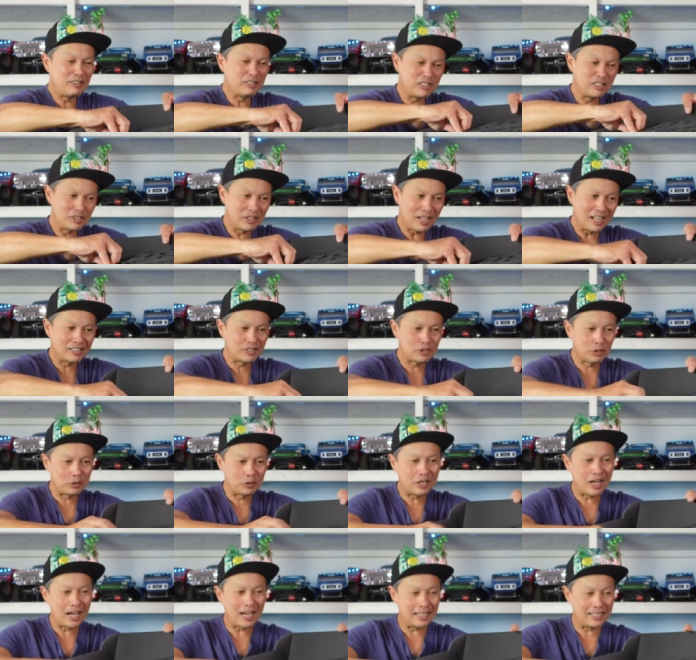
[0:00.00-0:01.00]
will I'll show you
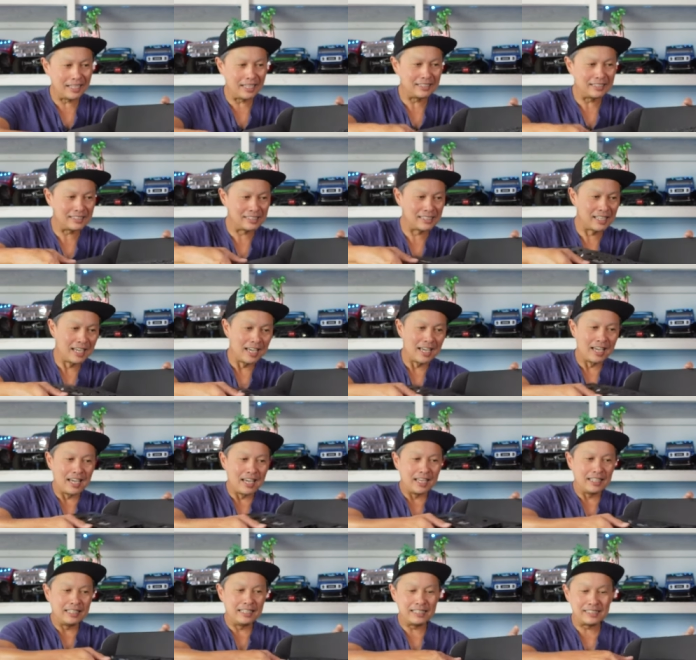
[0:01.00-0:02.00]
the highlights
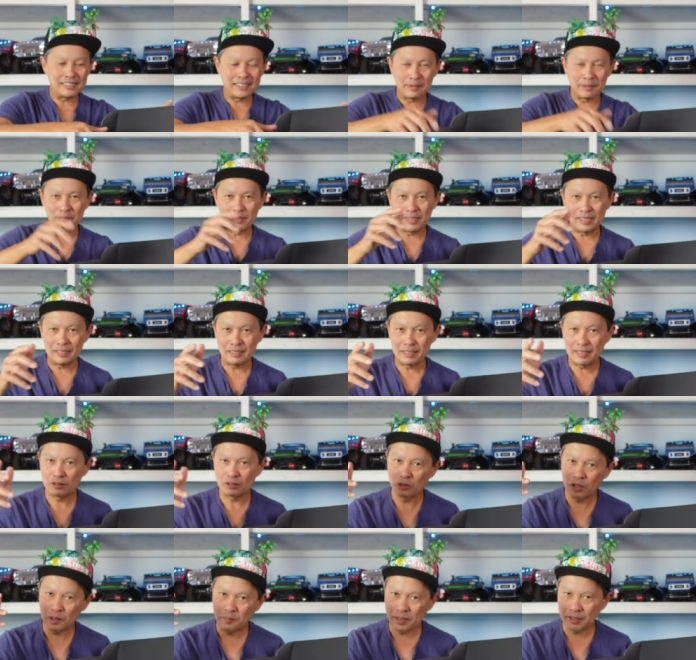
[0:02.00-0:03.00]
the assembly
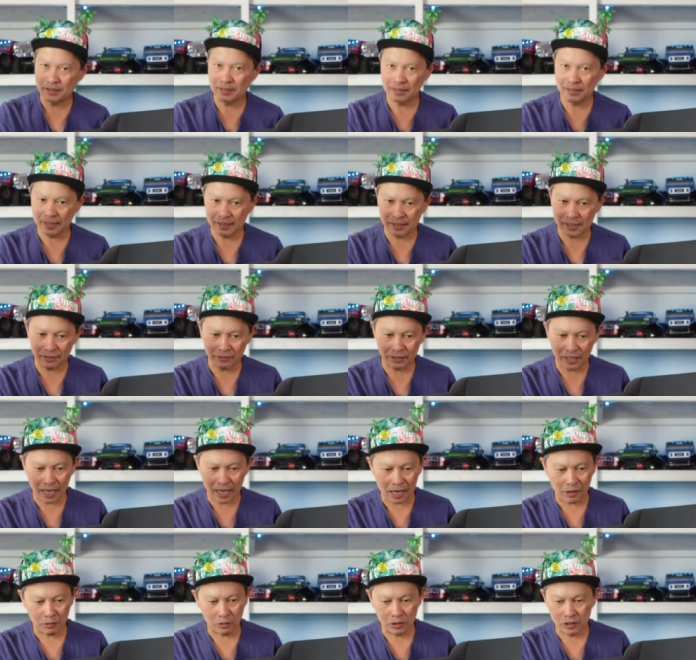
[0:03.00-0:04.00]
took about six seven
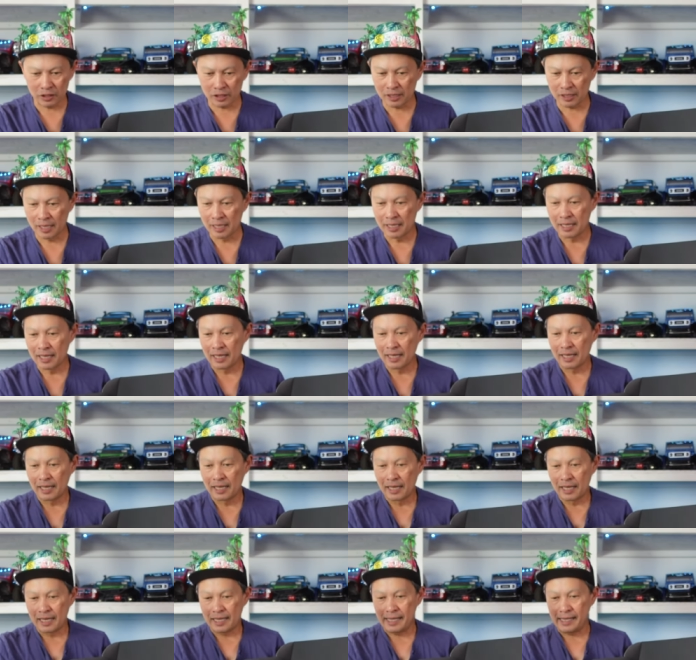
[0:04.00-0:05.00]
hours
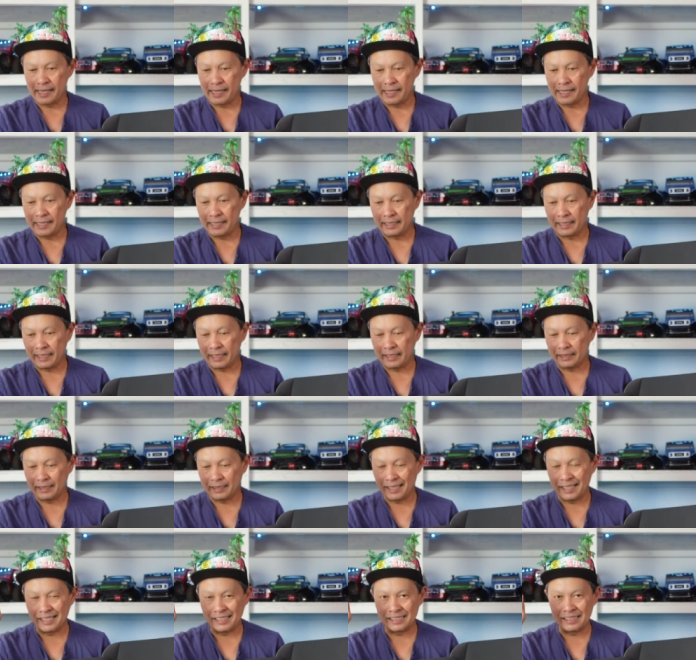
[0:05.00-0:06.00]
and it
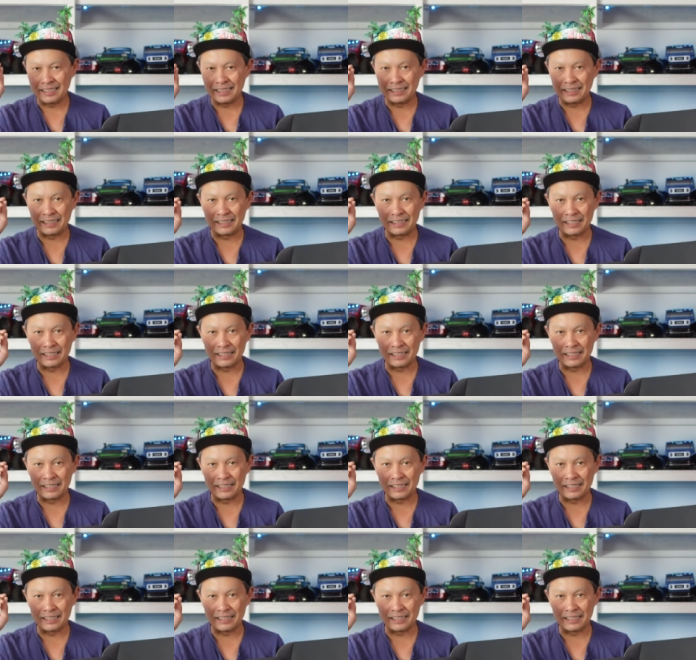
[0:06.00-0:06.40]
is